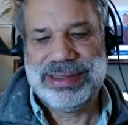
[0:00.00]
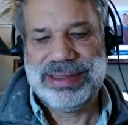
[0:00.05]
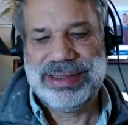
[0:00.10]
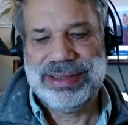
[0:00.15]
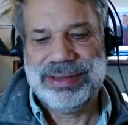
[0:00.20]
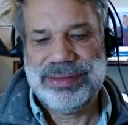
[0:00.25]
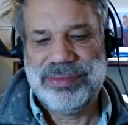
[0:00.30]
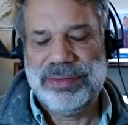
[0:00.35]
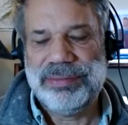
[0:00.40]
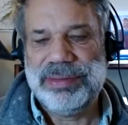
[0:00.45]

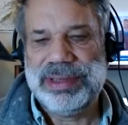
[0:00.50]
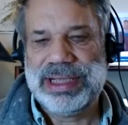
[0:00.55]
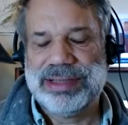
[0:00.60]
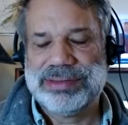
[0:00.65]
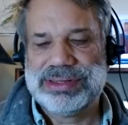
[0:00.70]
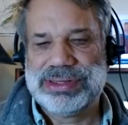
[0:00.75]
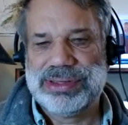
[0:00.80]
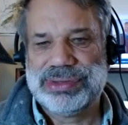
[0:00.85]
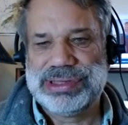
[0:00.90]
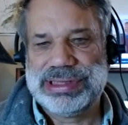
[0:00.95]
we
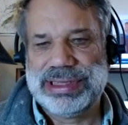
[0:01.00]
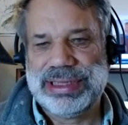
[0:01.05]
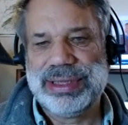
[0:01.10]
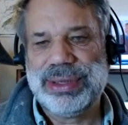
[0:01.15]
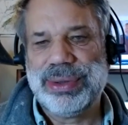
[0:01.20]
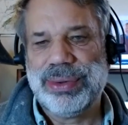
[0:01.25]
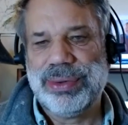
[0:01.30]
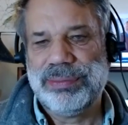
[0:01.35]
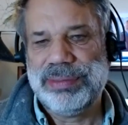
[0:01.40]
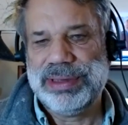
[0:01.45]
become so
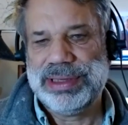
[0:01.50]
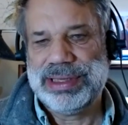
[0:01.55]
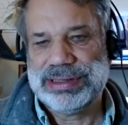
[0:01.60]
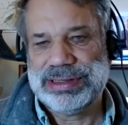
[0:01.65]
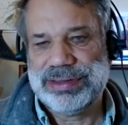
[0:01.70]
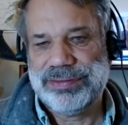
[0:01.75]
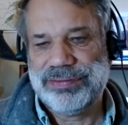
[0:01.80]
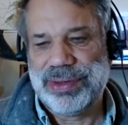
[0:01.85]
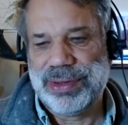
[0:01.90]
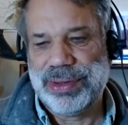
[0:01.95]
cynical
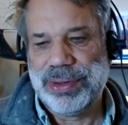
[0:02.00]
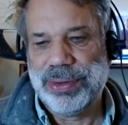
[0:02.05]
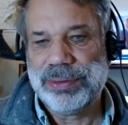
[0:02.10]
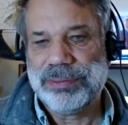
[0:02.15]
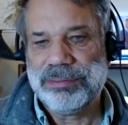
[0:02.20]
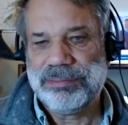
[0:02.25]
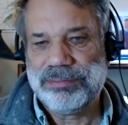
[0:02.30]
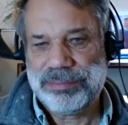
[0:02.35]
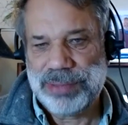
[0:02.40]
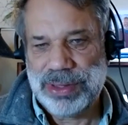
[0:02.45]
because of our
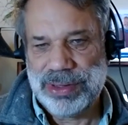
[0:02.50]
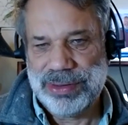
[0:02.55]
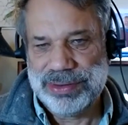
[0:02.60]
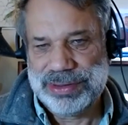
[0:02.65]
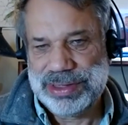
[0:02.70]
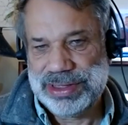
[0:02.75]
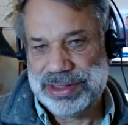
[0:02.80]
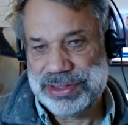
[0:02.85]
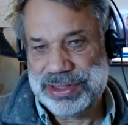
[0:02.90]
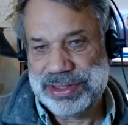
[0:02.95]
own
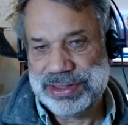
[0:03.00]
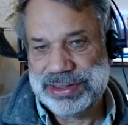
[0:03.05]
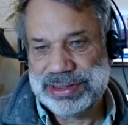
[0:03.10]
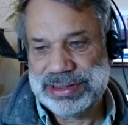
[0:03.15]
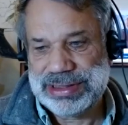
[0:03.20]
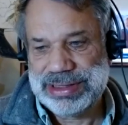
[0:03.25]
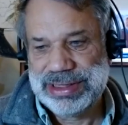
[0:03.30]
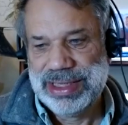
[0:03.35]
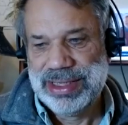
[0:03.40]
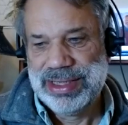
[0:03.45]

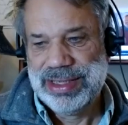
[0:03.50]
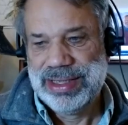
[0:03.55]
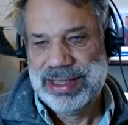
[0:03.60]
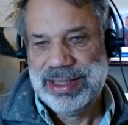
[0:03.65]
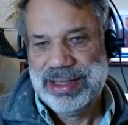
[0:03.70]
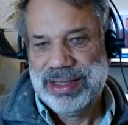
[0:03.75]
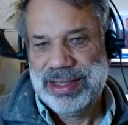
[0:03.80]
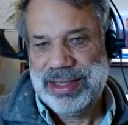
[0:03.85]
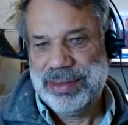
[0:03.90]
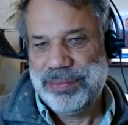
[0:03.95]
politicians
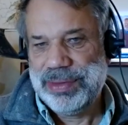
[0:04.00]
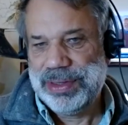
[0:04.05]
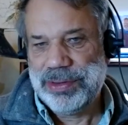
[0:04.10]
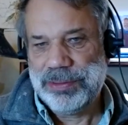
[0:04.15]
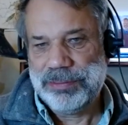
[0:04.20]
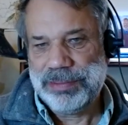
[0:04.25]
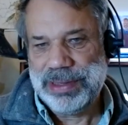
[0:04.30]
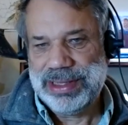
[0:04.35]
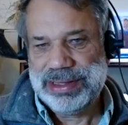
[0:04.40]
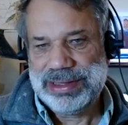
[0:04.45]
and we
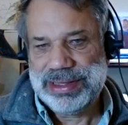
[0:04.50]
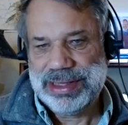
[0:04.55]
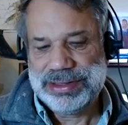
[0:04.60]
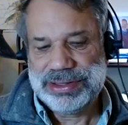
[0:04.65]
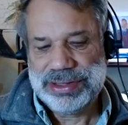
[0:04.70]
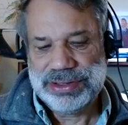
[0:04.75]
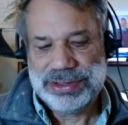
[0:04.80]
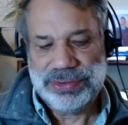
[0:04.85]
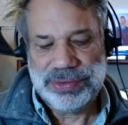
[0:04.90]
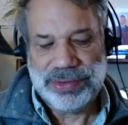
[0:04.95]
don't pay
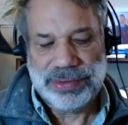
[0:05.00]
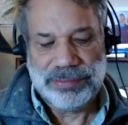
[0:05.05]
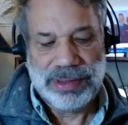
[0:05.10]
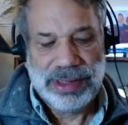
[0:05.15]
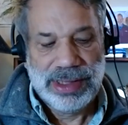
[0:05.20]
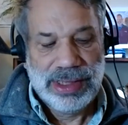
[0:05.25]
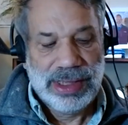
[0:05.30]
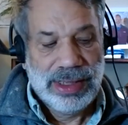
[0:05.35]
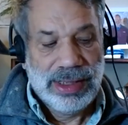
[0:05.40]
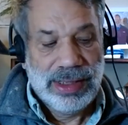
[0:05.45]
attention to them.
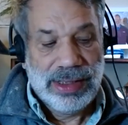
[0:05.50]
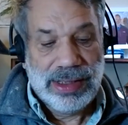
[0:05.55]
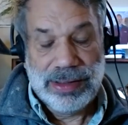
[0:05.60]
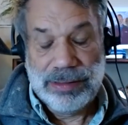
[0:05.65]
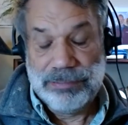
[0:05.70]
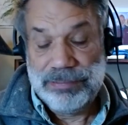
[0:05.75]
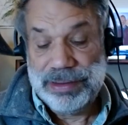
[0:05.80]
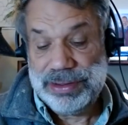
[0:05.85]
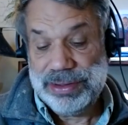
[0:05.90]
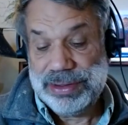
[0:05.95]

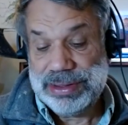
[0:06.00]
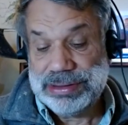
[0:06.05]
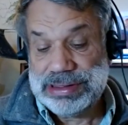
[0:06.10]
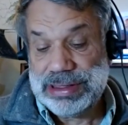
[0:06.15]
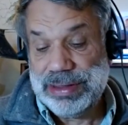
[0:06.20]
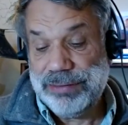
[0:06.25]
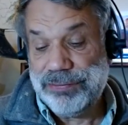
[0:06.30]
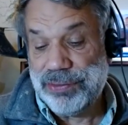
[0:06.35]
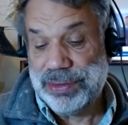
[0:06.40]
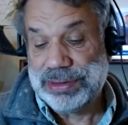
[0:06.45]
But you can
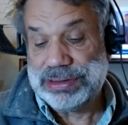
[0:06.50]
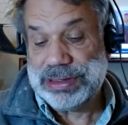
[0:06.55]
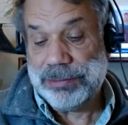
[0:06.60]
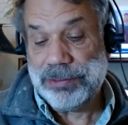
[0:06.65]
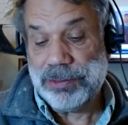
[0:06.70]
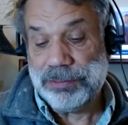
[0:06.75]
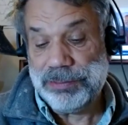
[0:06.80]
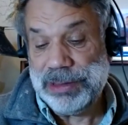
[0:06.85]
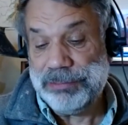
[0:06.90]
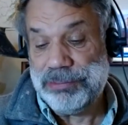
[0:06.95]
see, for
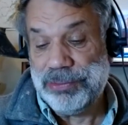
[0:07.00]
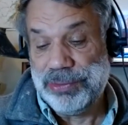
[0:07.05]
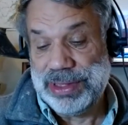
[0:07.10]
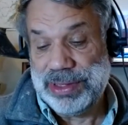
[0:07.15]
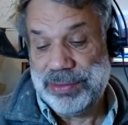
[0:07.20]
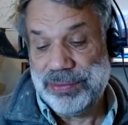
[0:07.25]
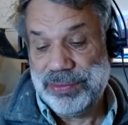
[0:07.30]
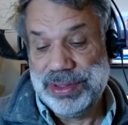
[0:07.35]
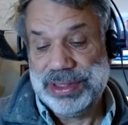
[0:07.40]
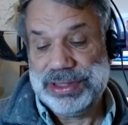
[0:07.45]
example, people
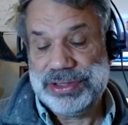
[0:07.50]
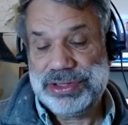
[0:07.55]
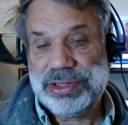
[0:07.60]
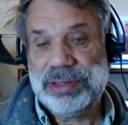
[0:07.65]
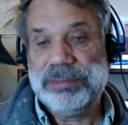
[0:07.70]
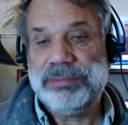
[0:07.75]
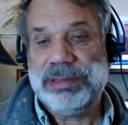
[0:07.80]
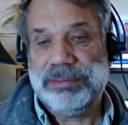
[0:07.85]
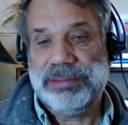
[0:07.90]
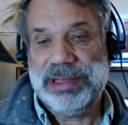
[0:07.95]
that really
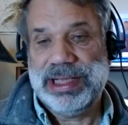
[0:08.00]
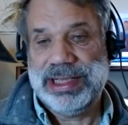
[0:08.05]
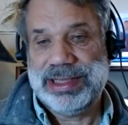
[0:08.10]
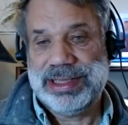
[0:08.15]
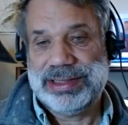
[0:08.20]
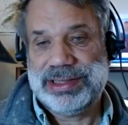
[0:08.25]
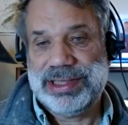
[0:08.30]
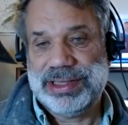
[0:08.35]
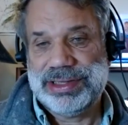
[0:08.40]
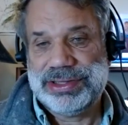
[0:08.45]
should be
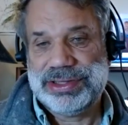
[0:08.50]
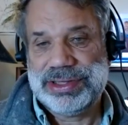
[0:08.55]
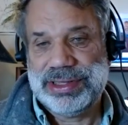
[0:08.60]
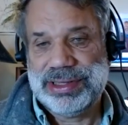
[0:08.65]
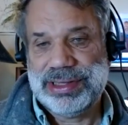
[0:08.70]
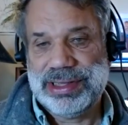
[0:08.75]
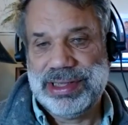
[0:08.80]
paying attention,